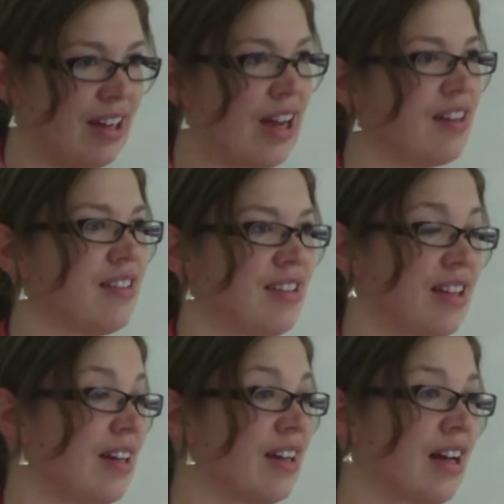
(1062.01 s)
again to
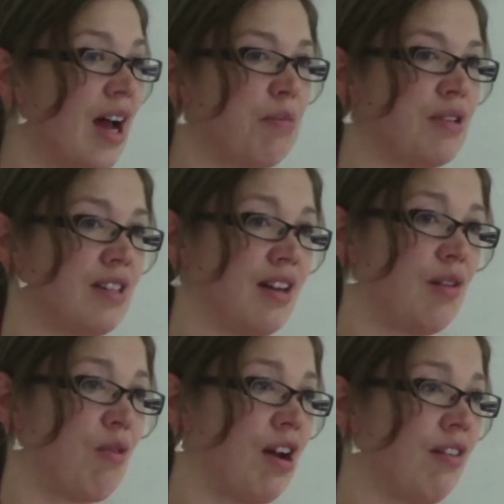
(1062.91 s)
say that it could happen to
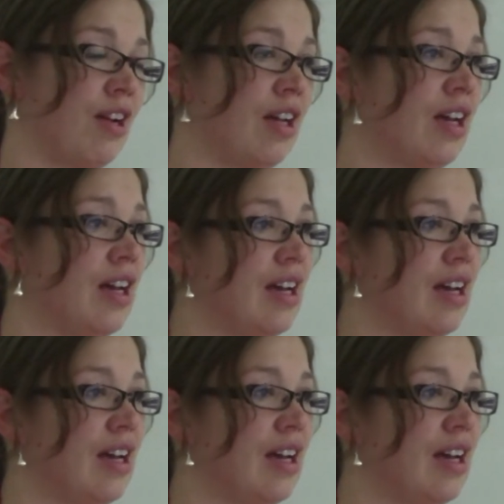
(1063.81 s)
any winery.